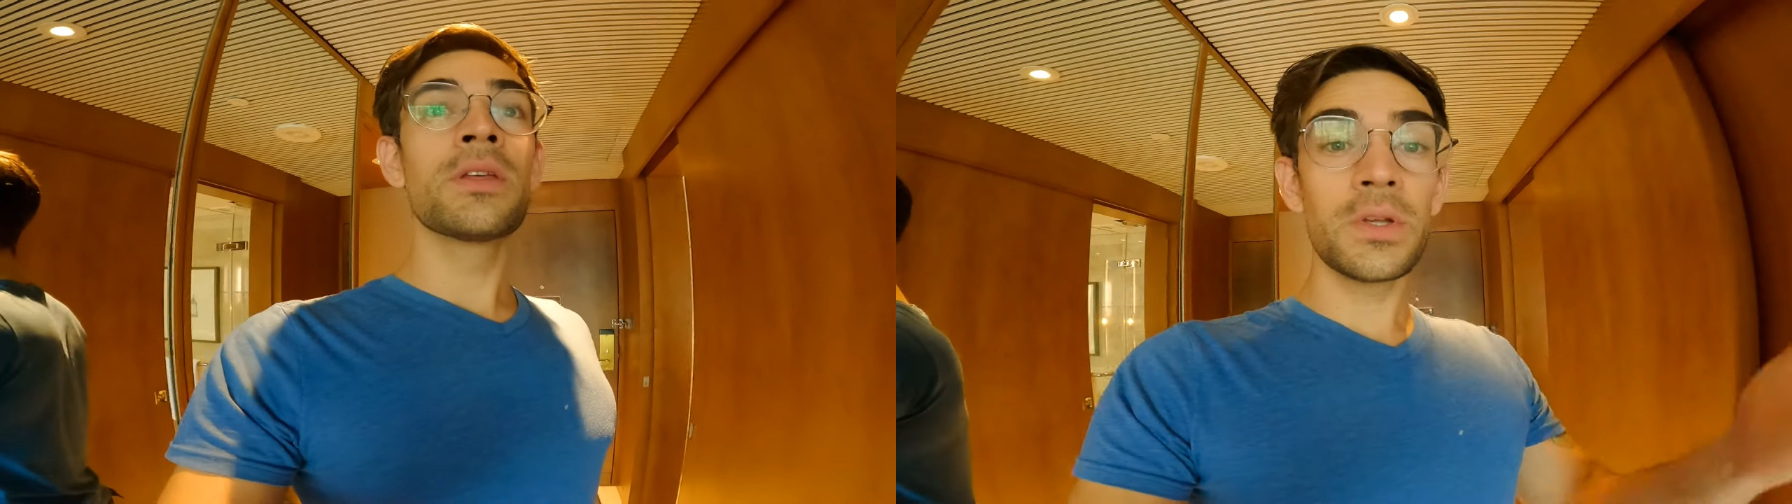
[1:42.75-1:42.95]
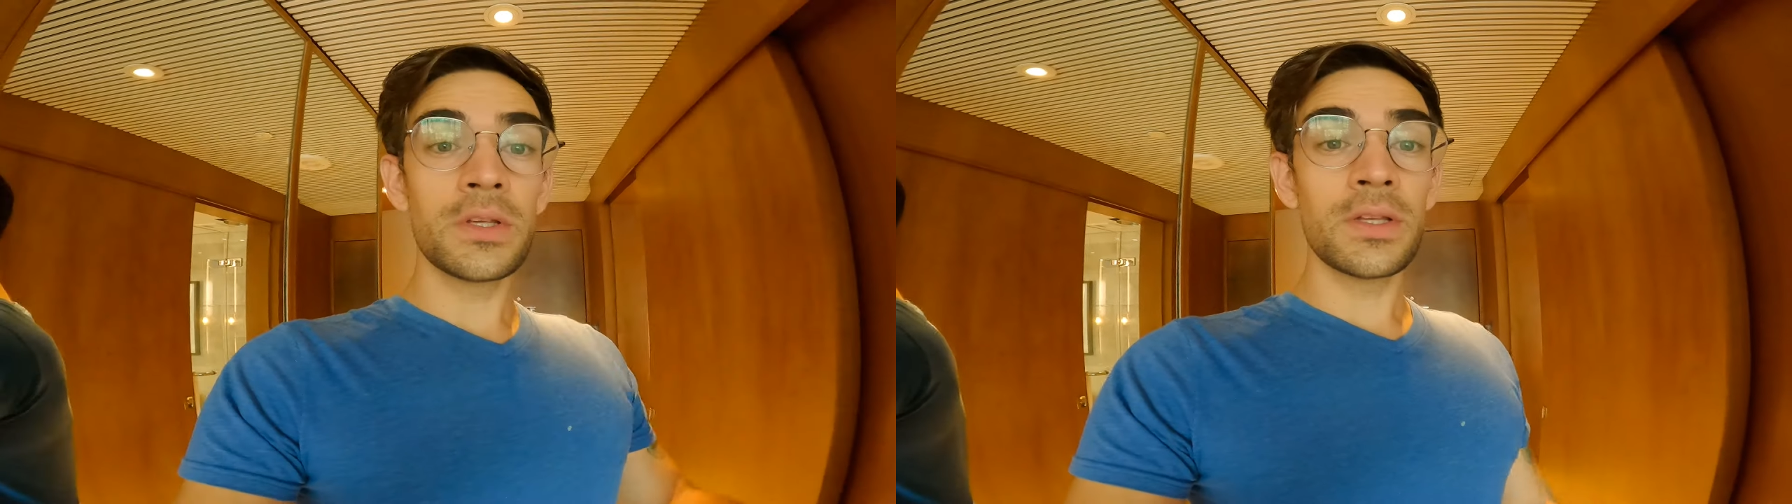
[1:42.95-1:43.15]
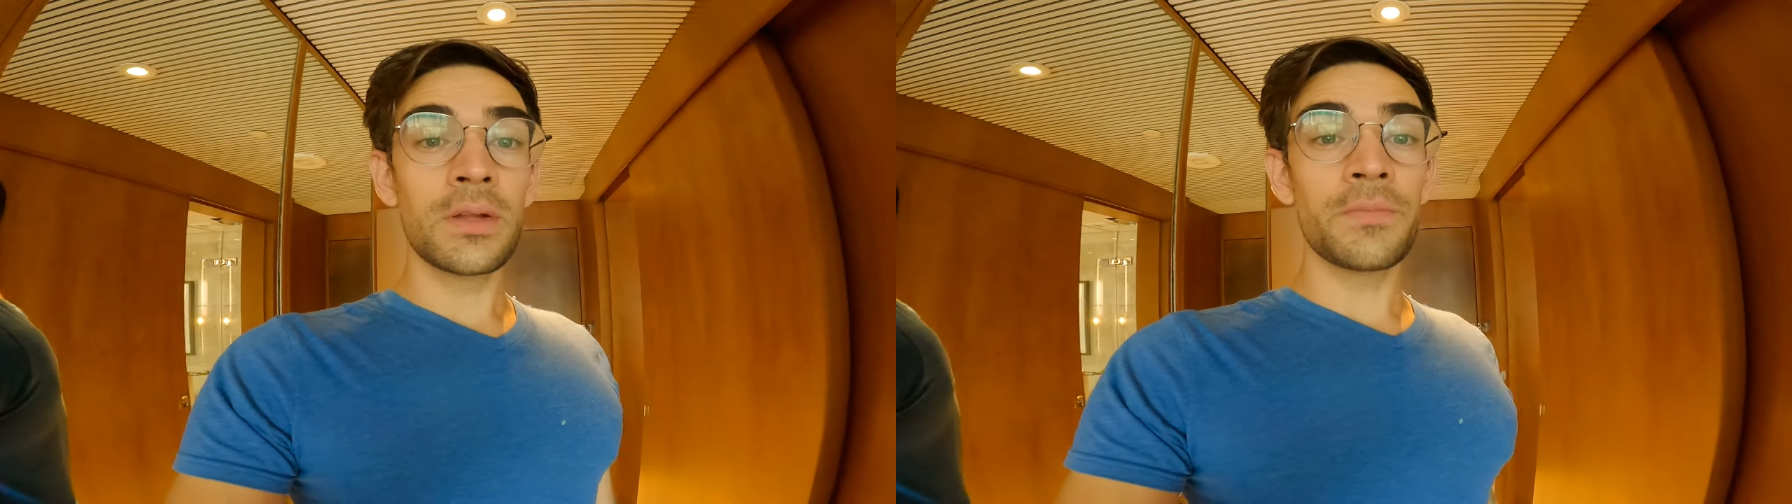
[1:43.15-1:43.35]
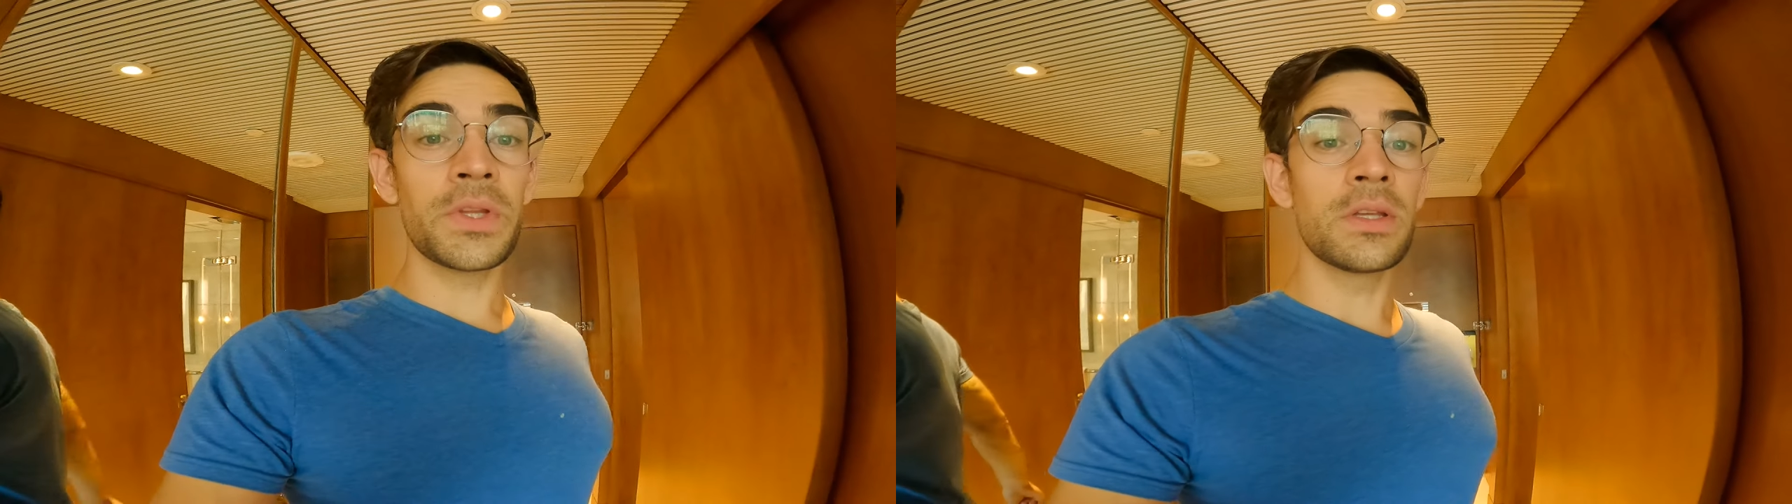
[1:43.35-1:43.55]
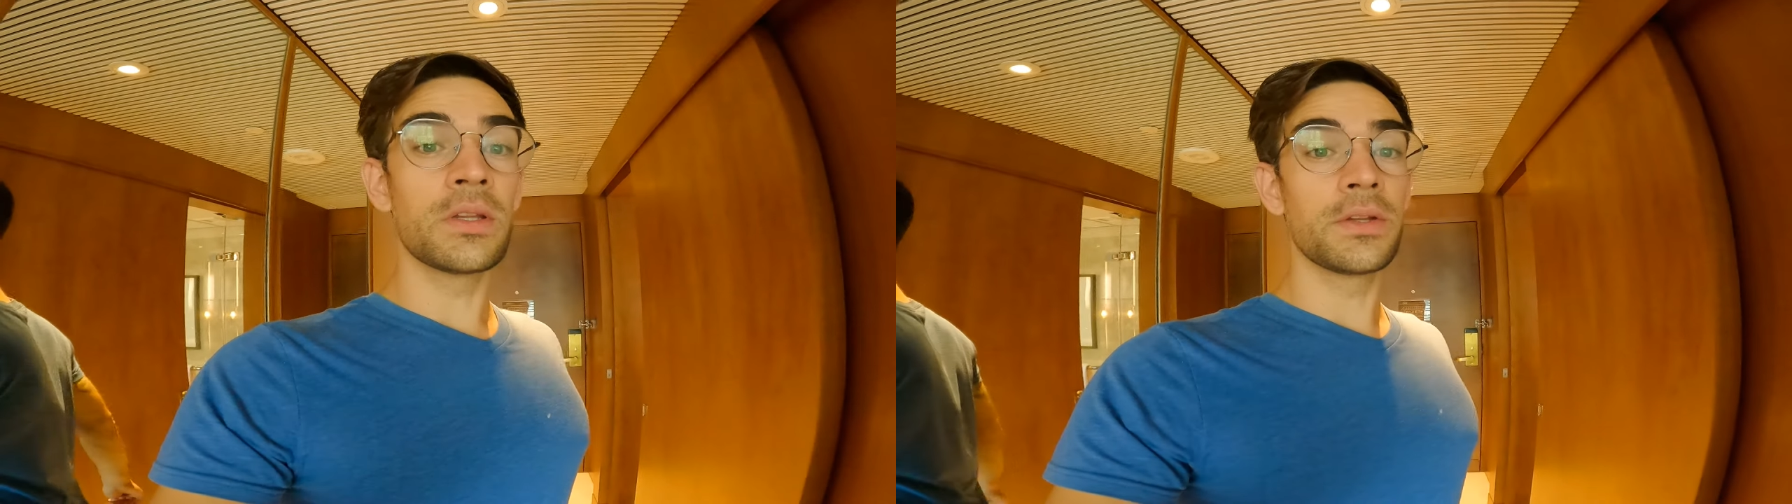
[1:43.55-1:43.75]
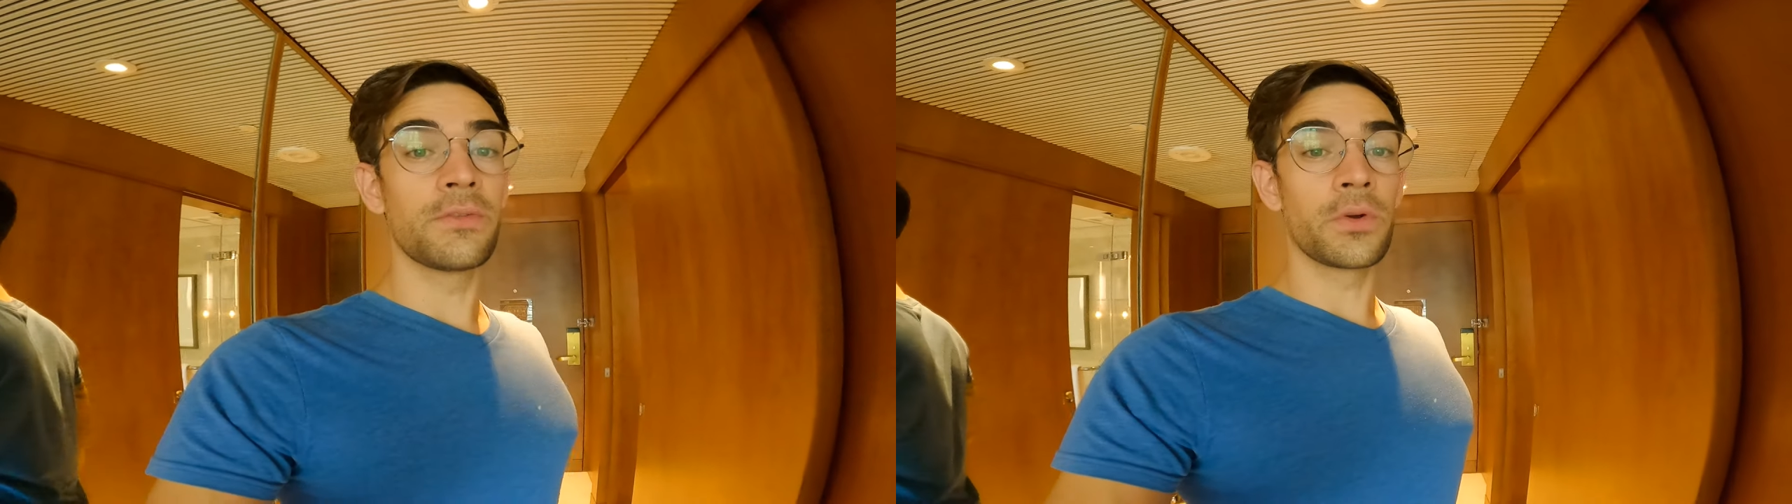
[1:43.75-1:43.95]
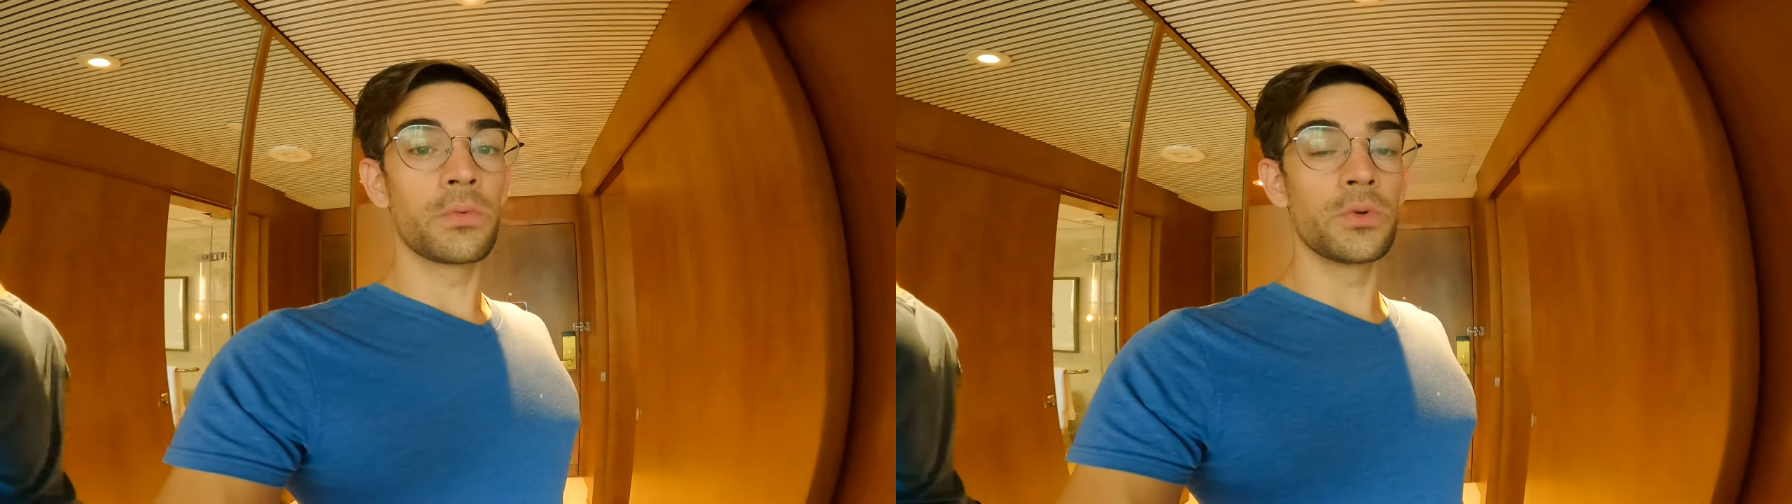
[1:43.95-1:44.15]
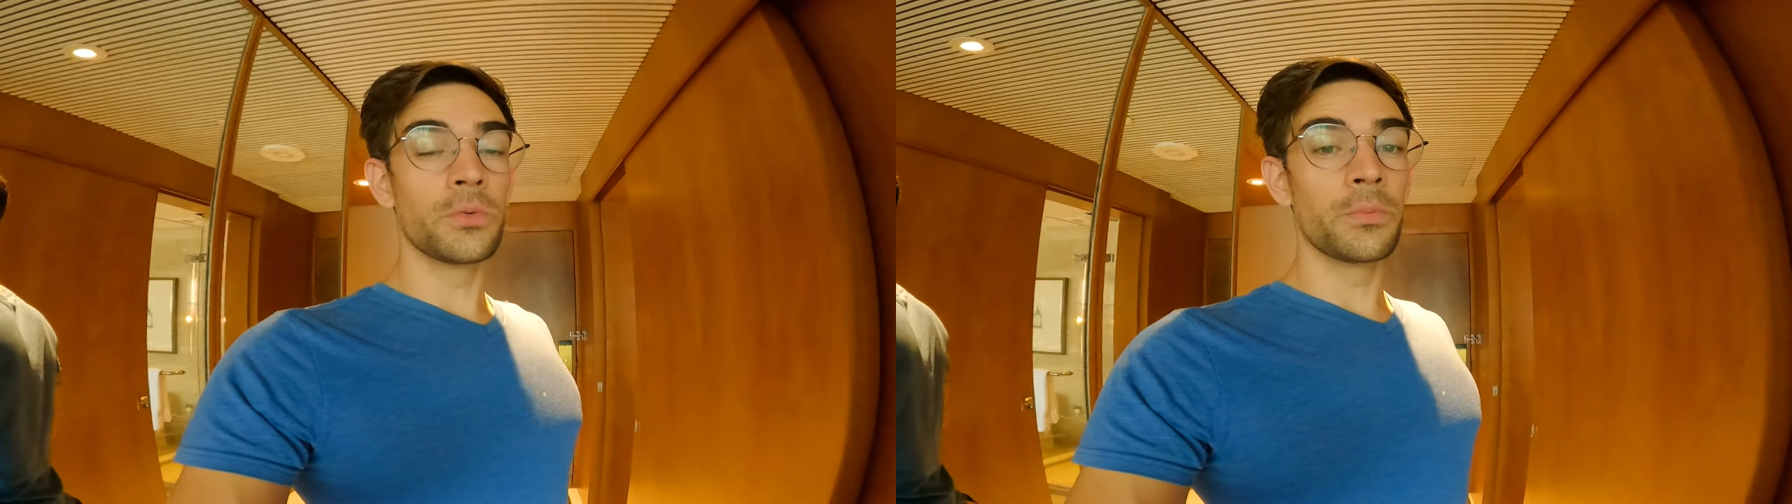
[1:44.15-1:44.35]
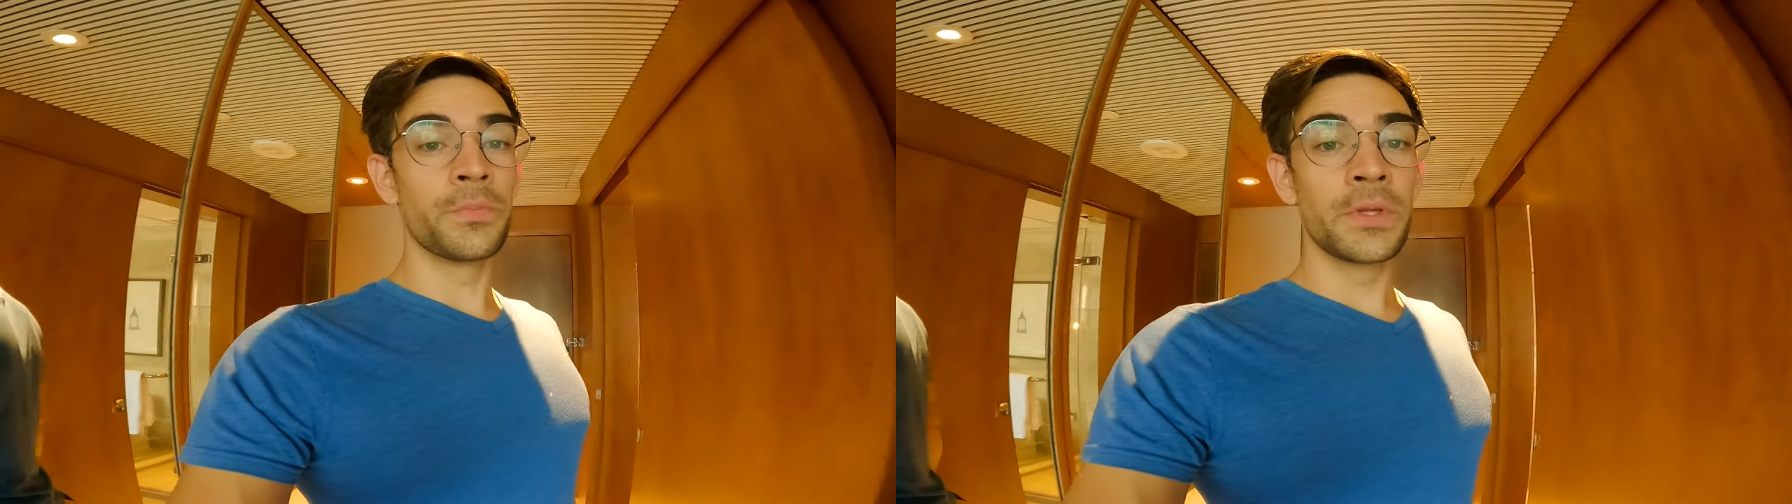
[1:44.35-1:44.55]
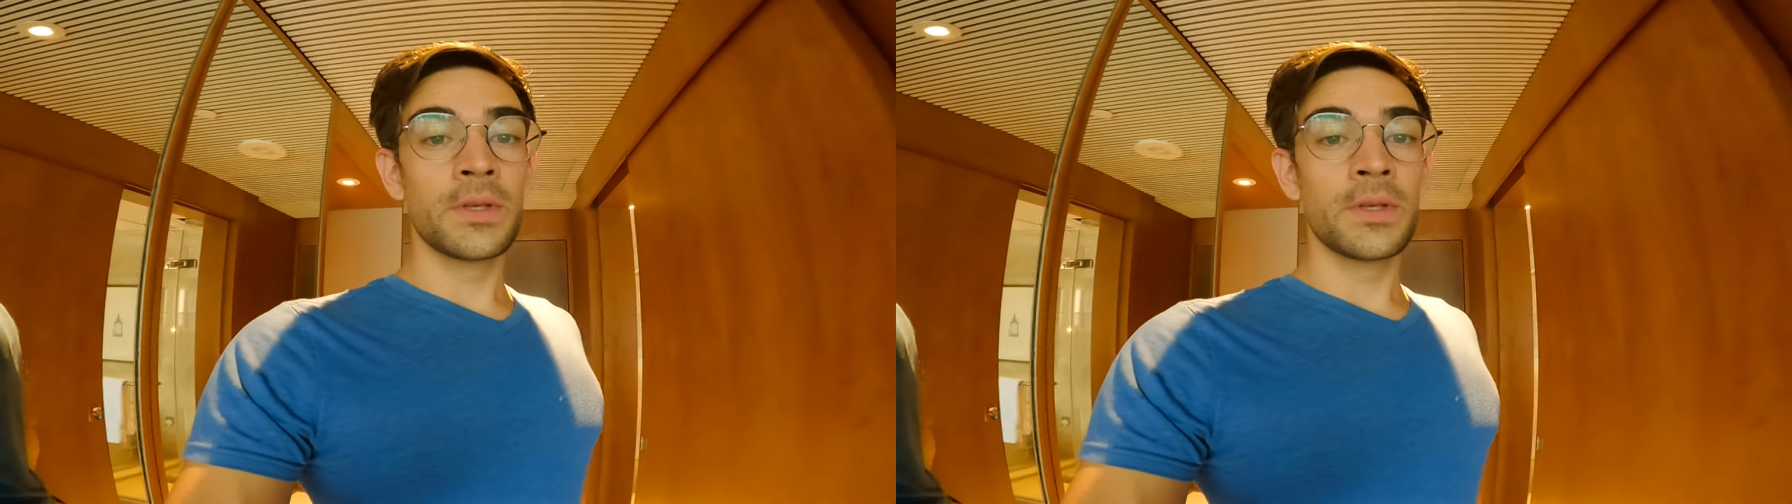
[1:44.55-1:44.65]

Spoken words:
free in a different room